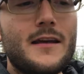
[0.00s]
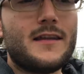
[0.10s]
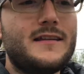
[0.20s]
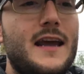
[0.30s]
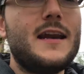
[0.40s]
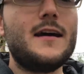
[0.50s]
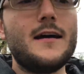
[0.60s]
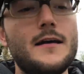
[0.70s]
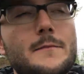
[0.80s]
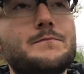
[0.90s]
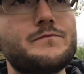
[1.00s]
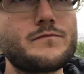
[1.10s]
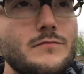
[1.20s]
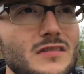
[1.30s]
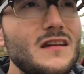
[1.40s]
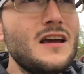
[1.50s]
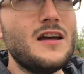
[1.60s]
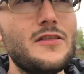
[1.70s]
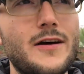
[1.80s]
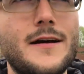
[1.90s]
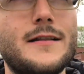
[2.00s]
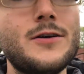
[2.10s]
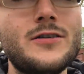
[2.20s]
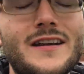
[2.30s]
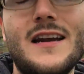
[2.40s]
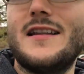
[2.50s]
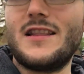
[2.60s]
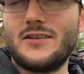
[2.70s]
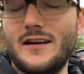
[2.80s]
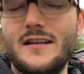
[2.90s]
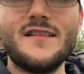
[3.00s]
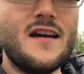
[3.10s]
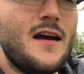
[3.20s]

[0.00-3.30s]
The data, the little data that there is,